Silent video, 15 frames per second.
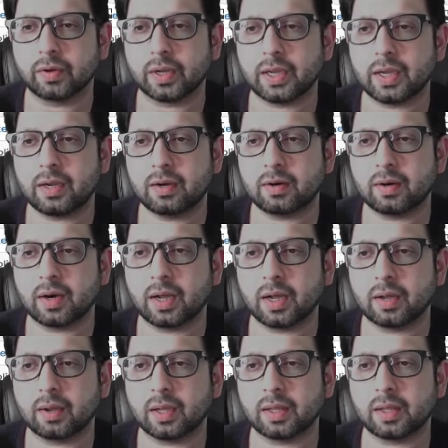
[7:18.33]
here
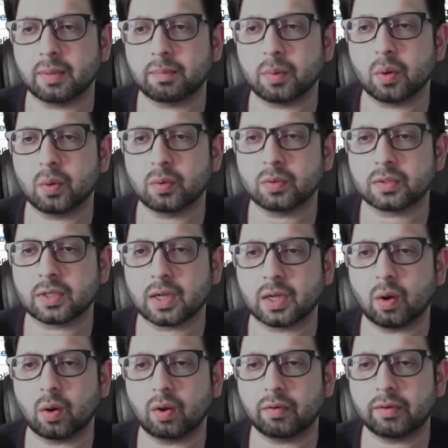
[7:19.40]
in the post, I
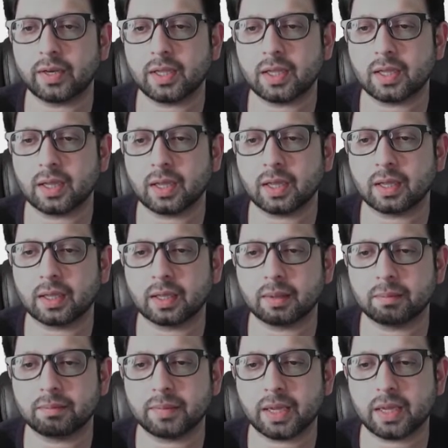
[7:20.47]
already
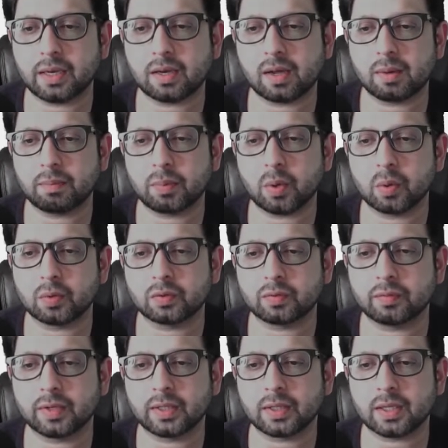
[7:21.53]
made a post
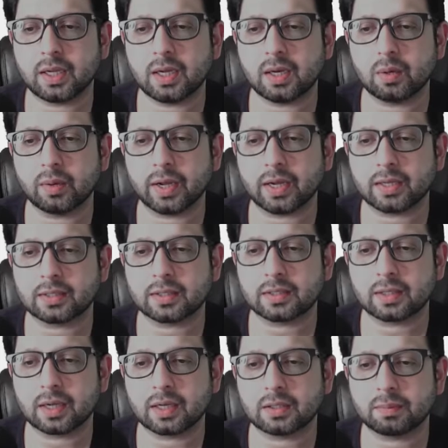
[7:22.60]
with keto
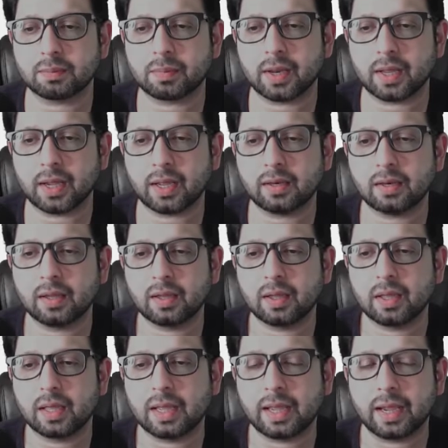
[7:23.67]
exercise plan,
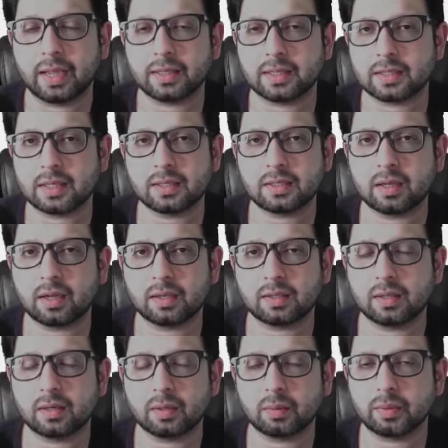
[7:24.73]
and this is not
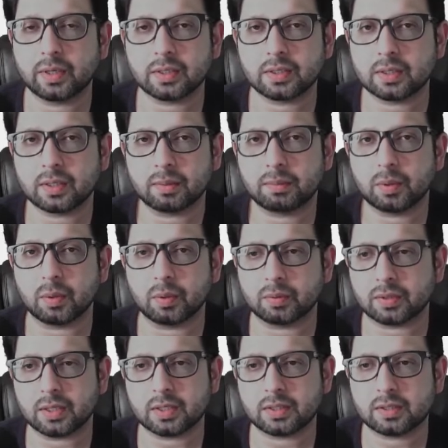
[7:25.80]
the original post,
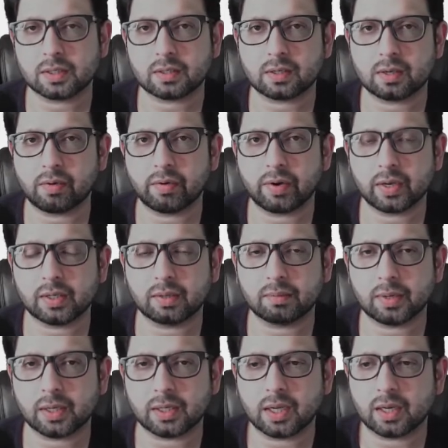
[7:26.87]
it's just the random,
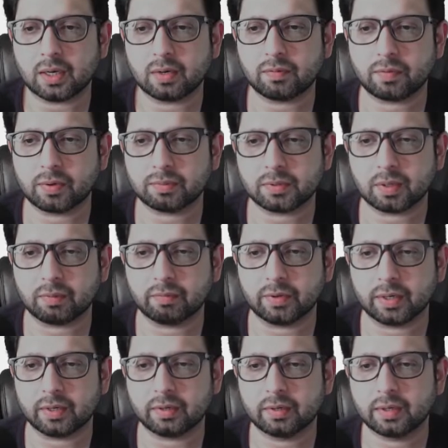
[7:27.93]
I get it from
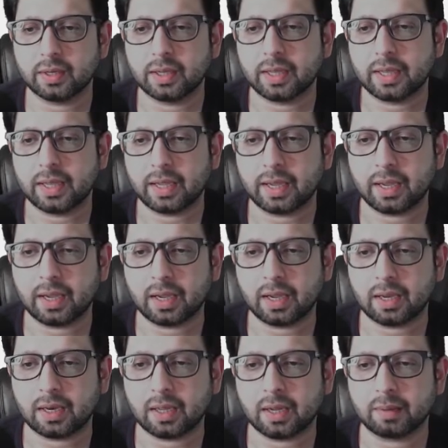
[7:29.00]
somewhere,
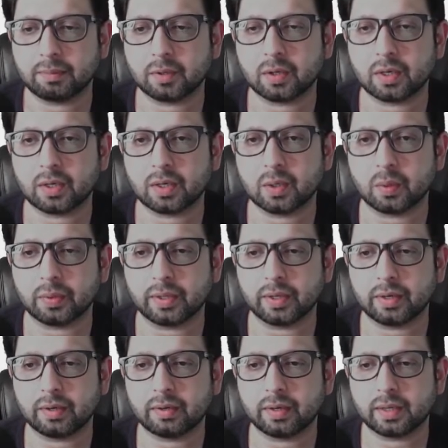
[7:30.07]
and I'm gonna go
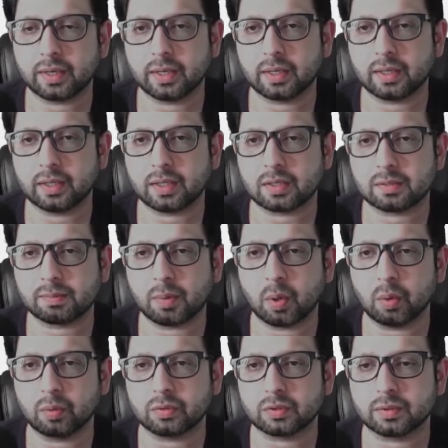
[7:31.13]
there in this
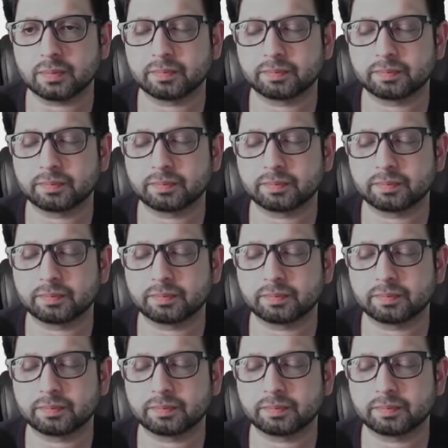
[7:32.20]
post.